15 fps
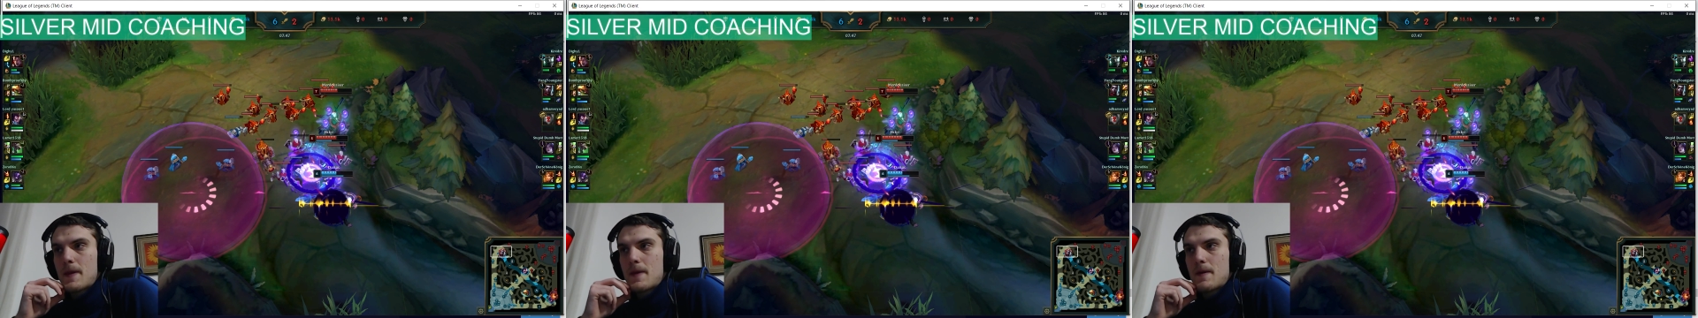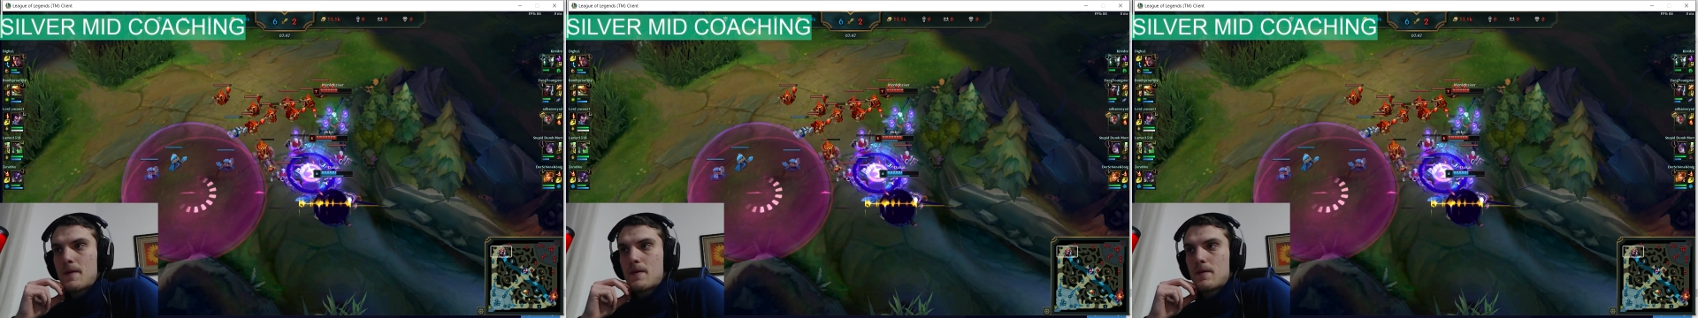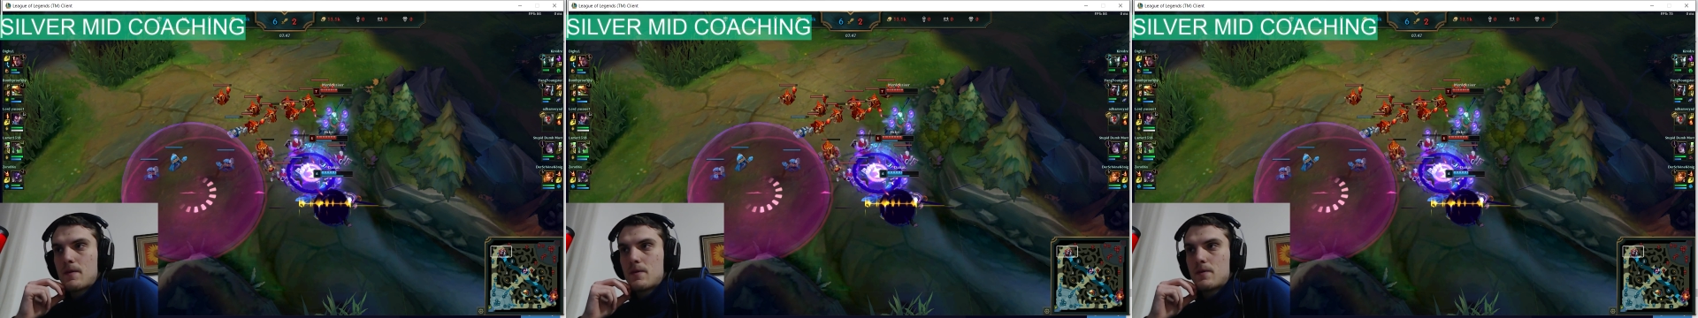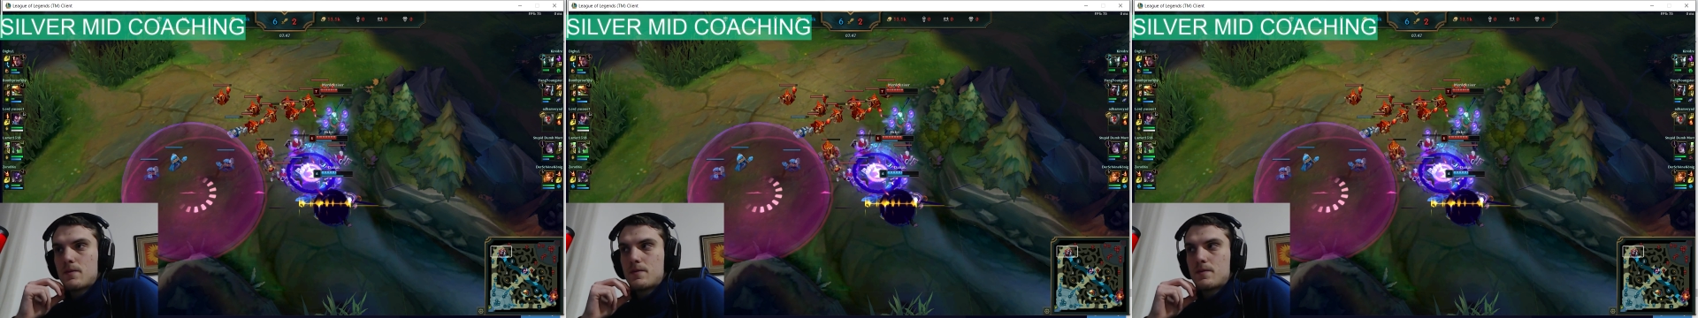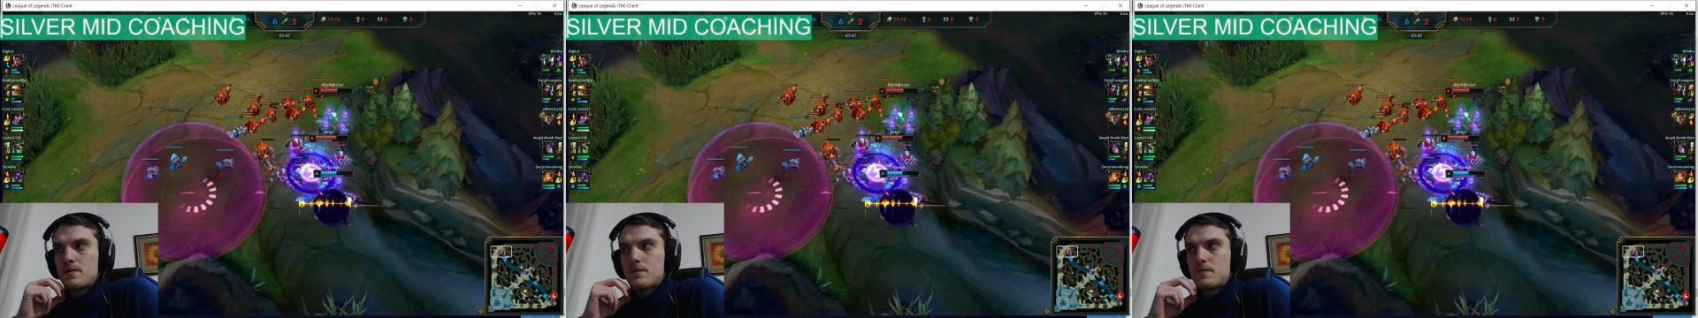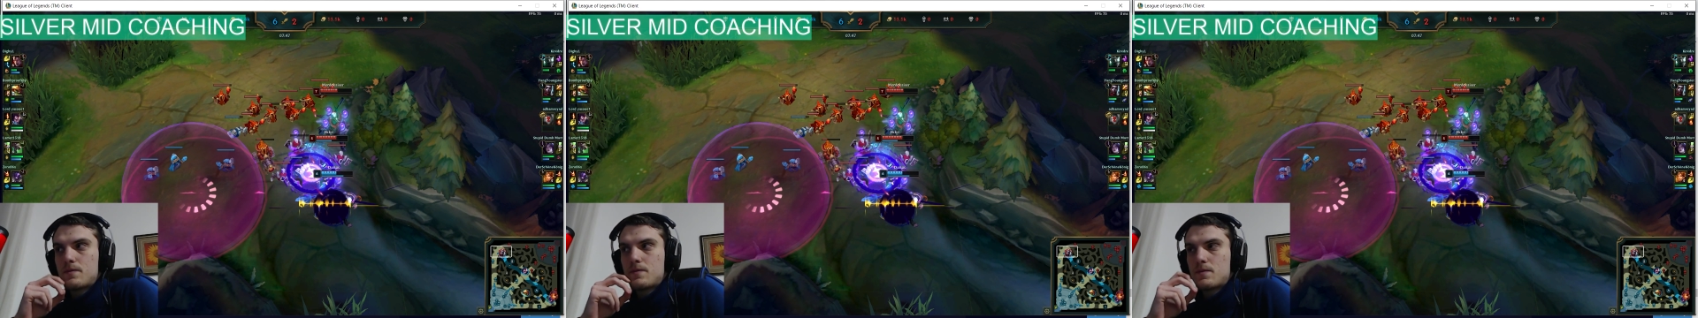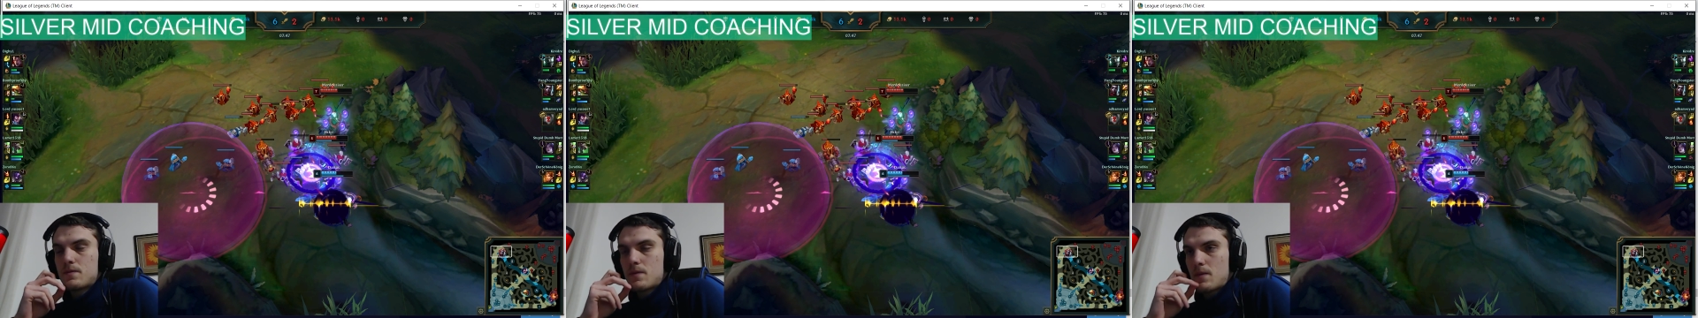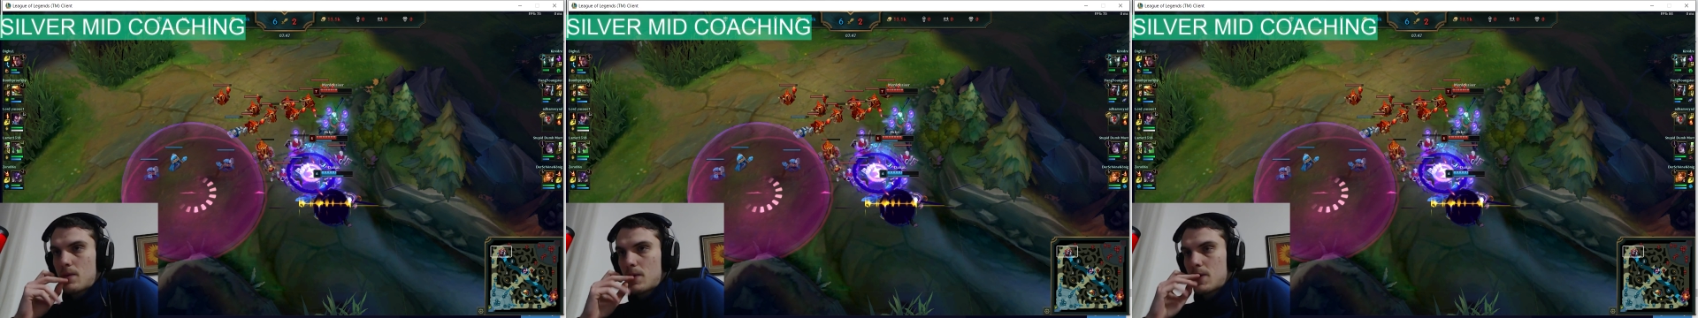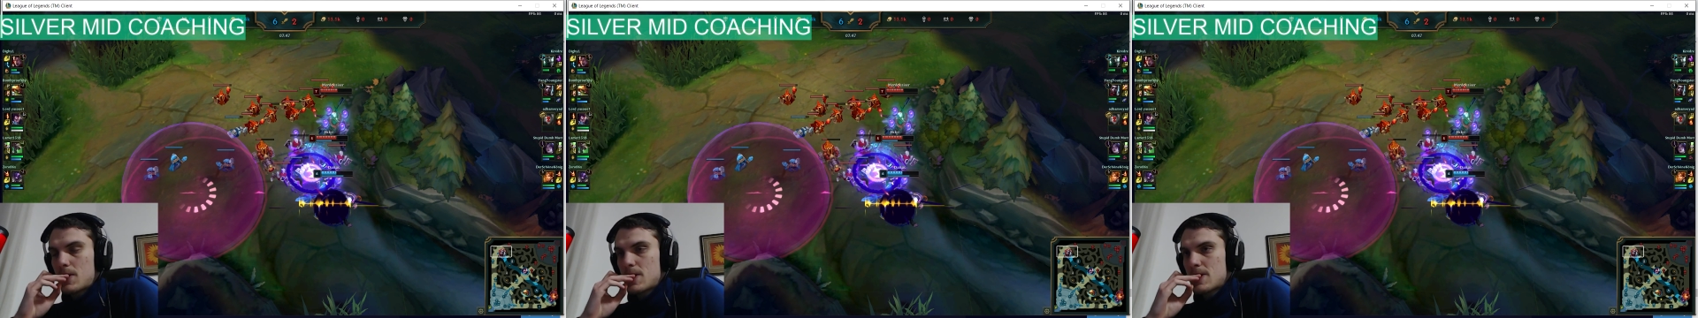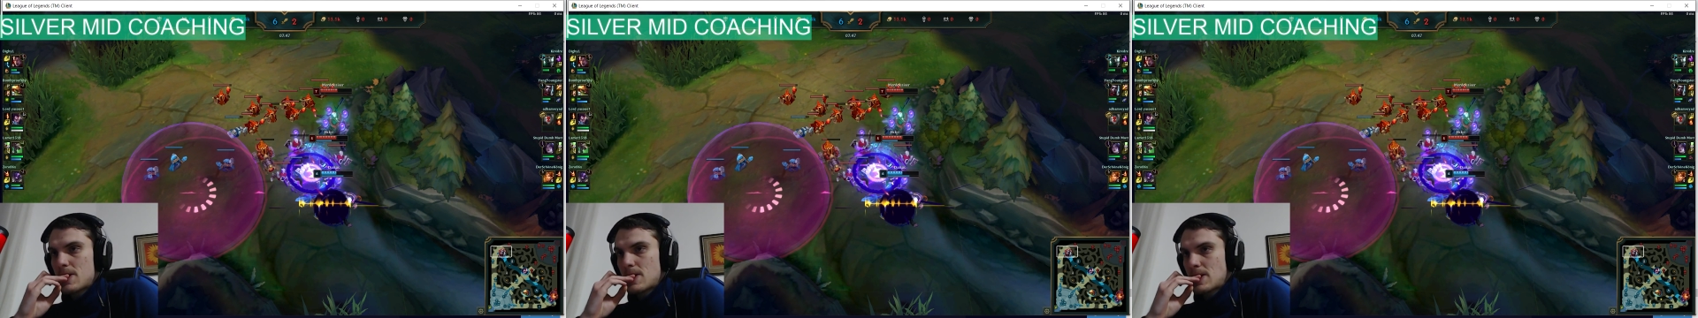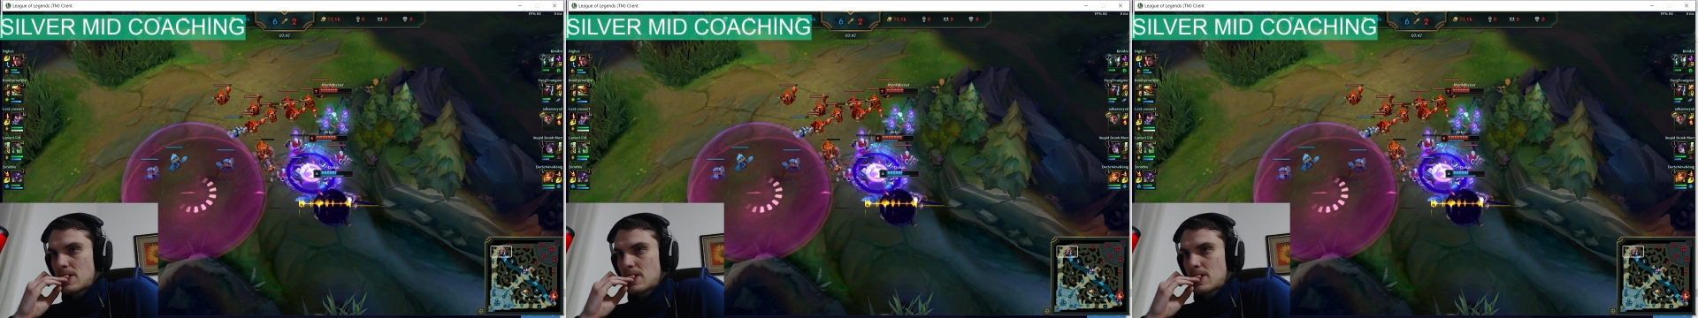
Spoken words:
(silence)